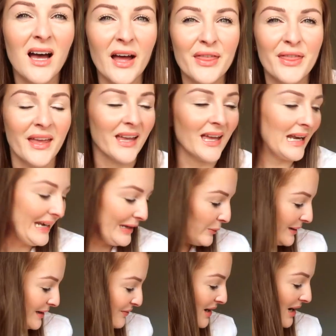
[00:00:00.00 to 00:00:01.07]
I think a little
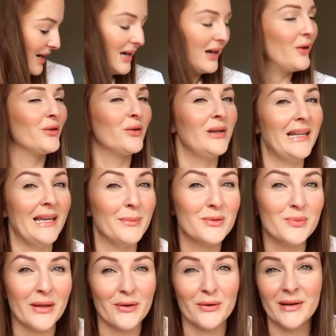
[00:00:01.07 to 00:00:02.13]
bit of colour on your
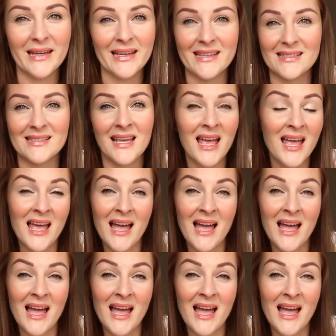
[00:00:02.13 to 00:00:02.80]
lips, whether it is